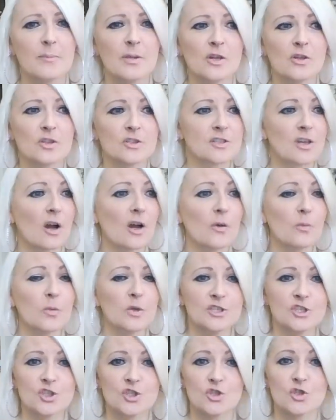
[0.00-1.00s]
because I
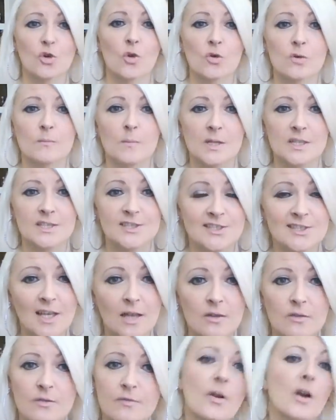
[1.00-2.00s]
wasn't just hurting
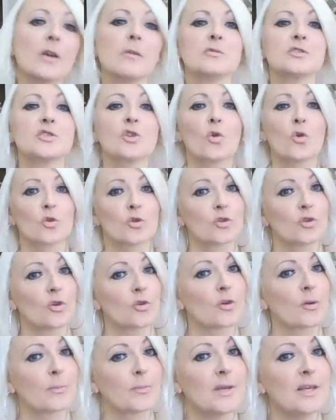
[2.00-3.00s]
myself, I was hurting
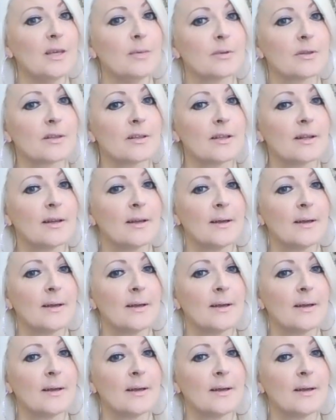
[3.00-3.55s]
other people.